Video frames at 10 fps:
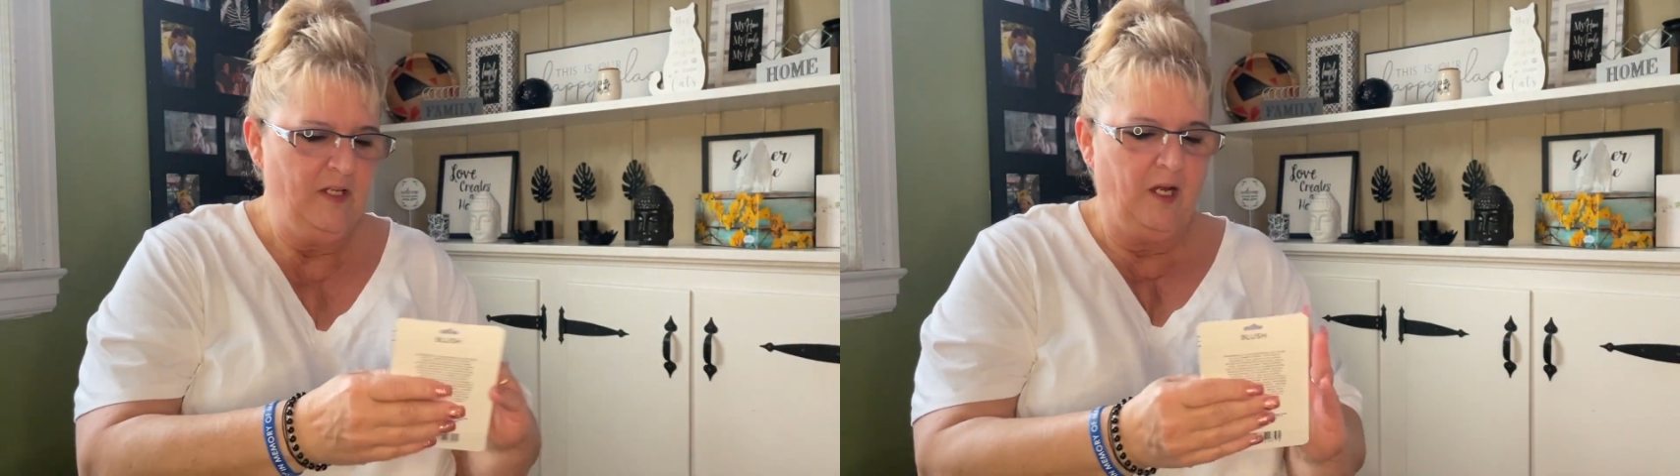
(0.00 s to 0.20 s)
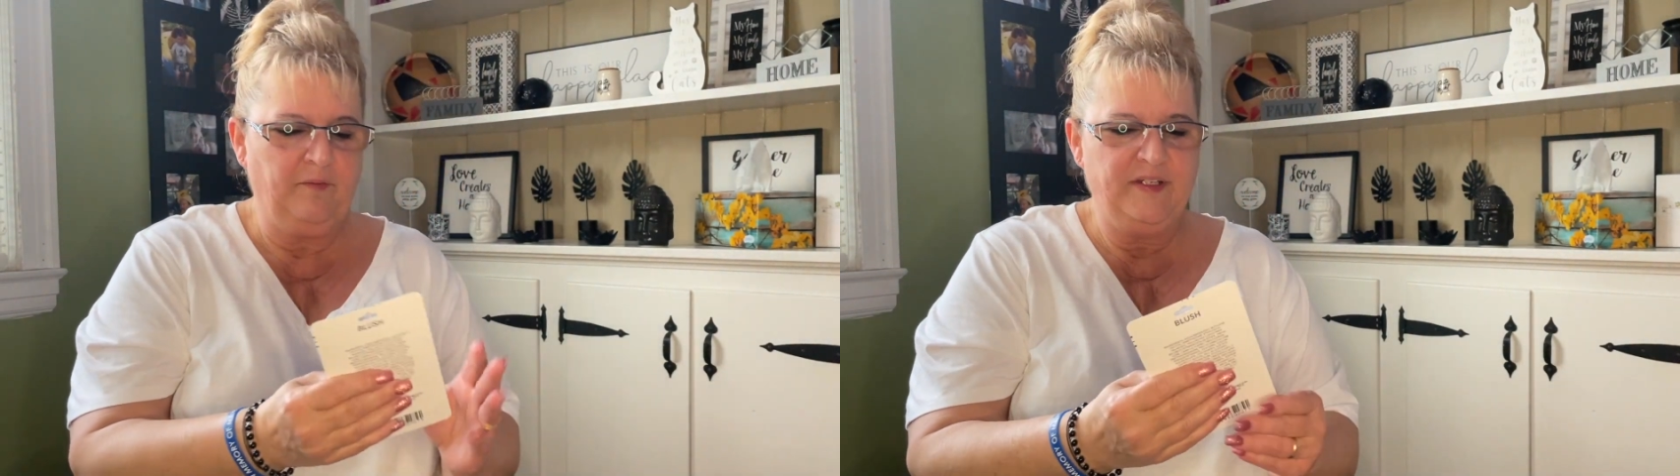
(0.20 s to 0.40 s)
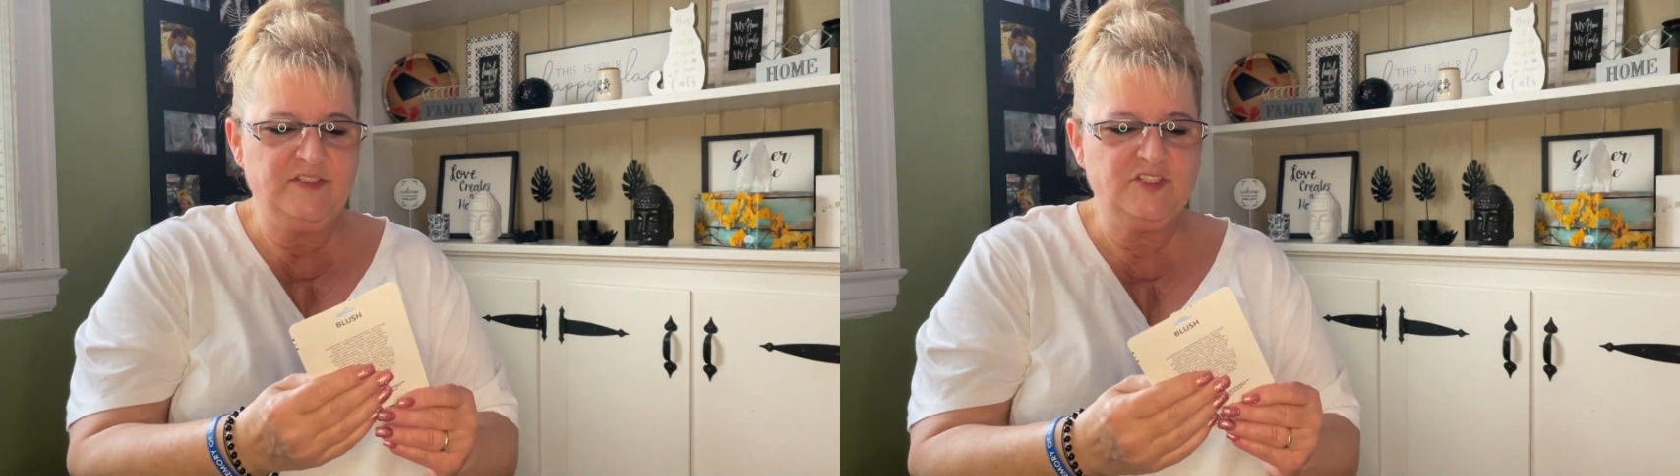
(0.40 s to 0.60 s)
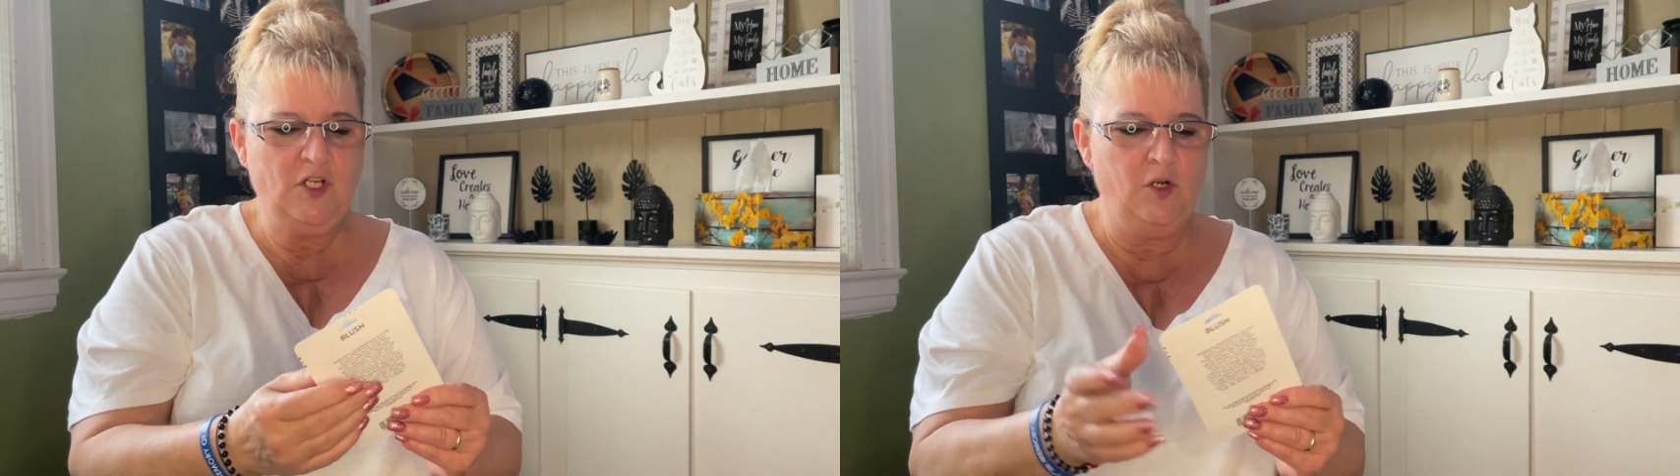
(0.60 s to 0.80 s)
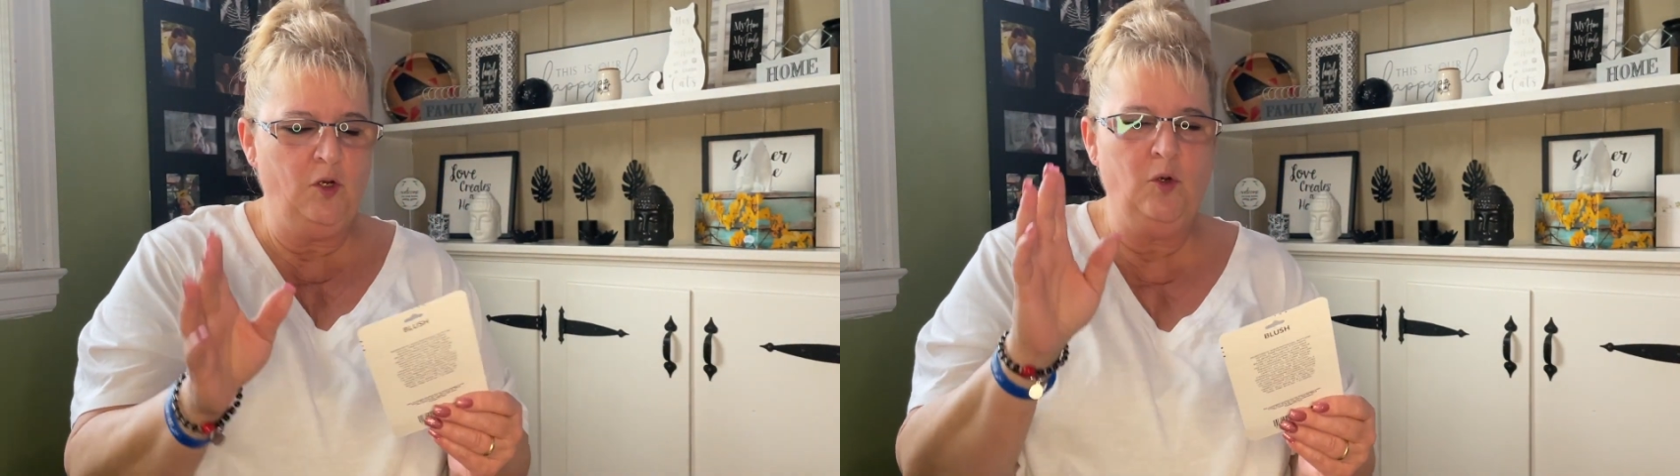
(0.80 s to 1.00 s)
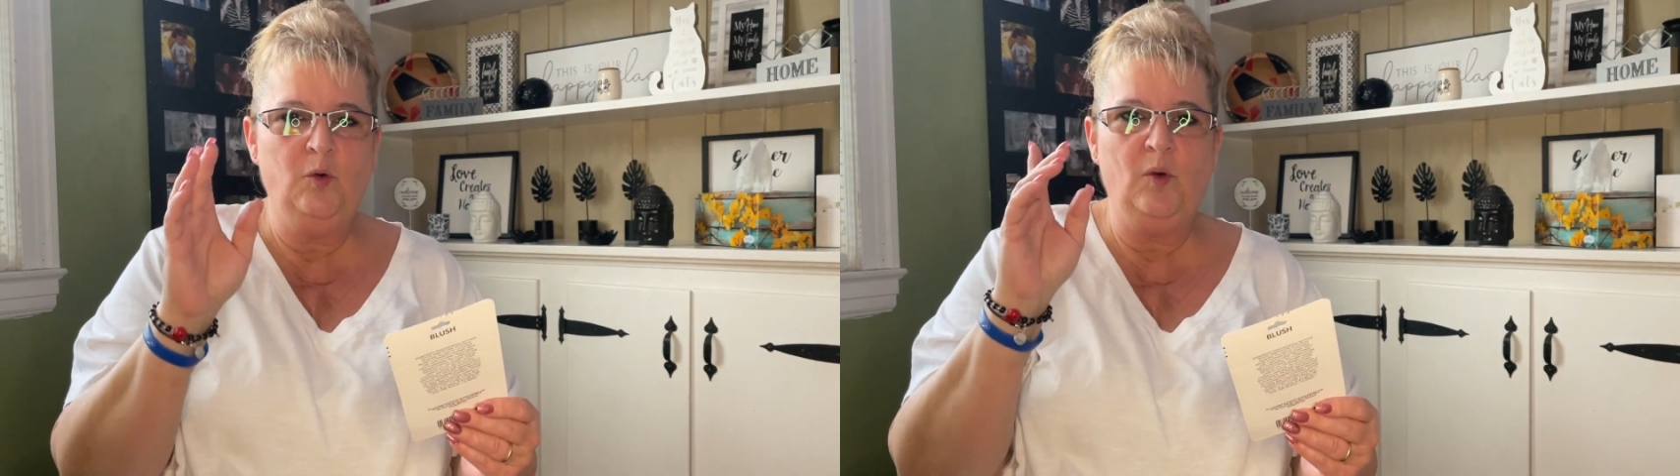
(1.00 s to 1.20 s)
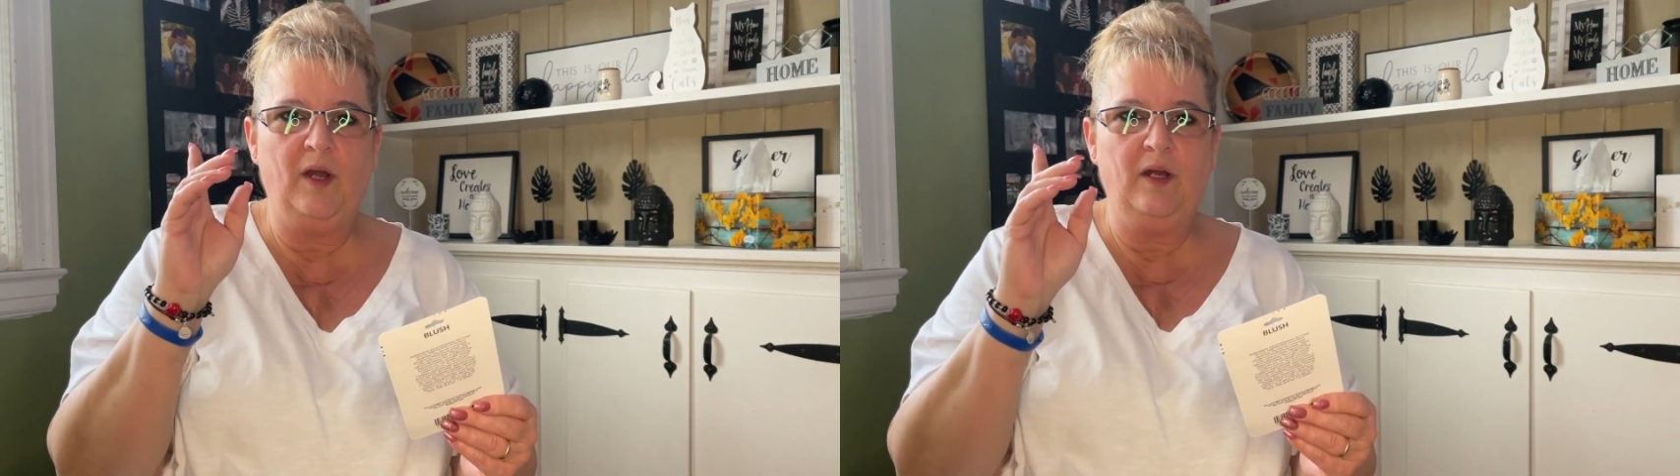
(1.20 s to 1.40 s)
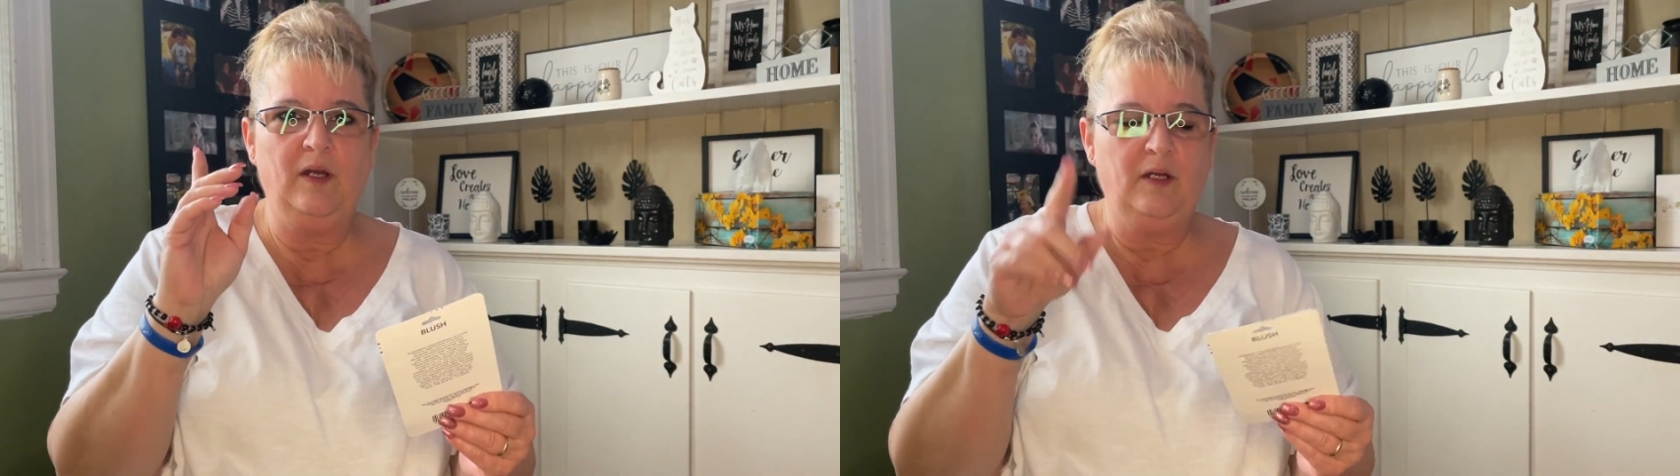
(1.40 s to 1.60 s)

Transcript: All right, so